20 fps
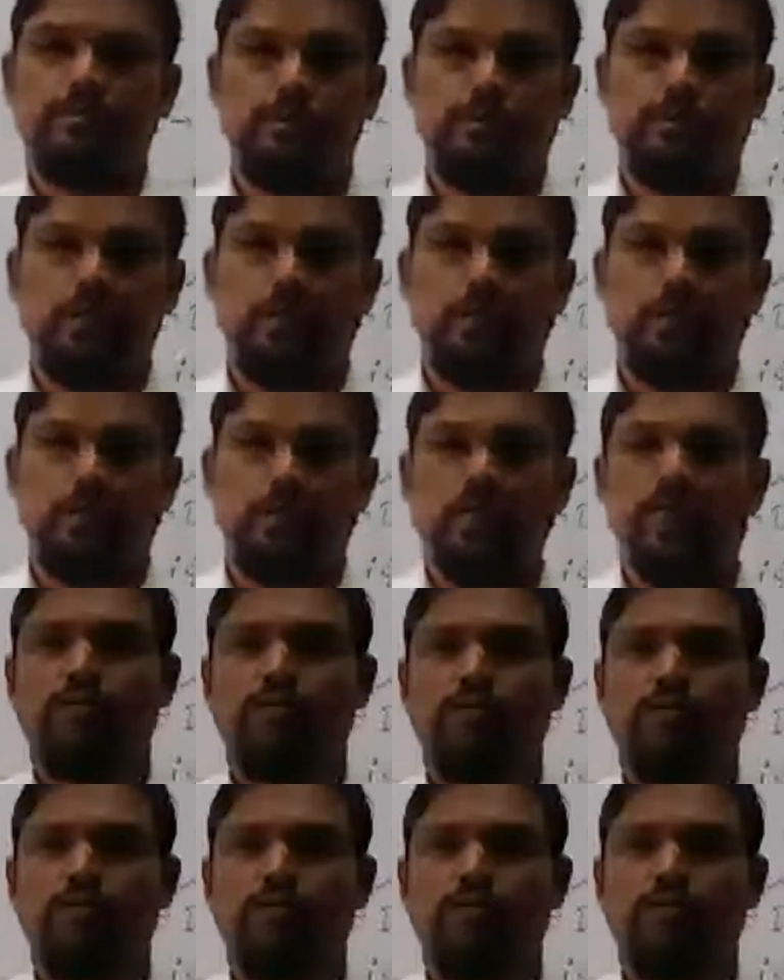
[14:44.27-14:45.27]

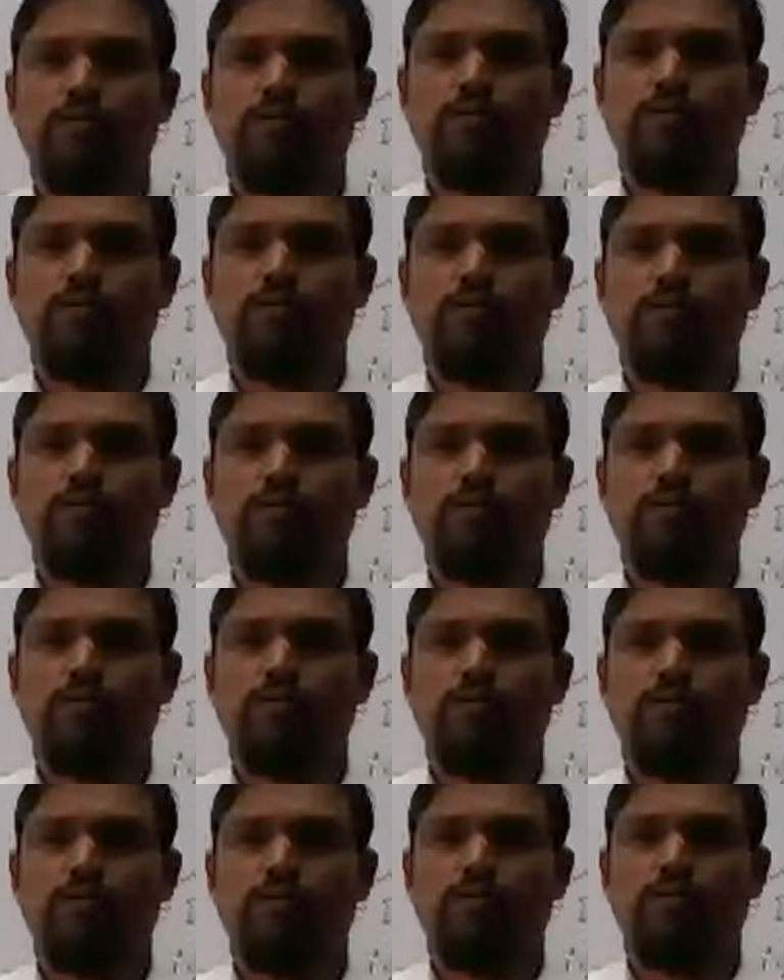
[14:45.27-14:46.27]
reported in our
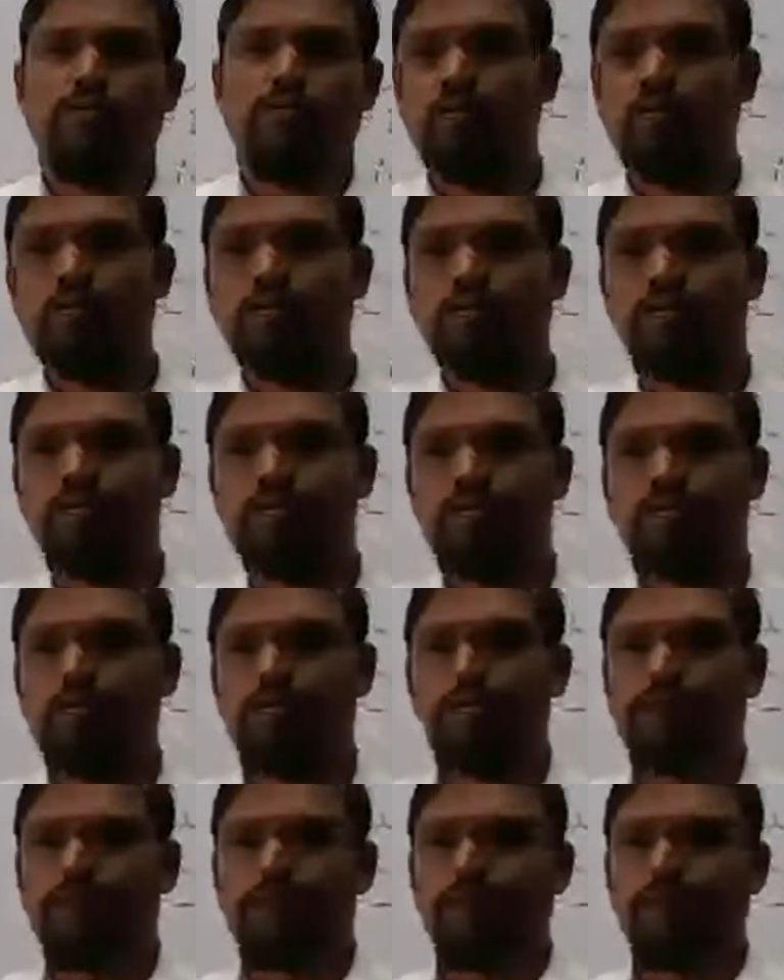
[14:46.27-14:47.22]
society, that indicates